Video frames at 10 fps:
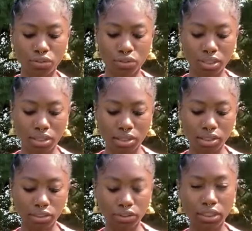can
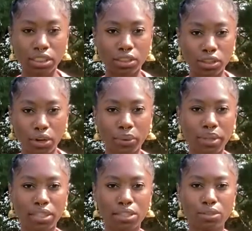literally go
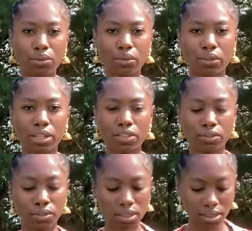in the soil, and you
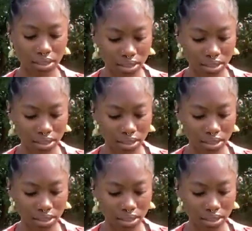just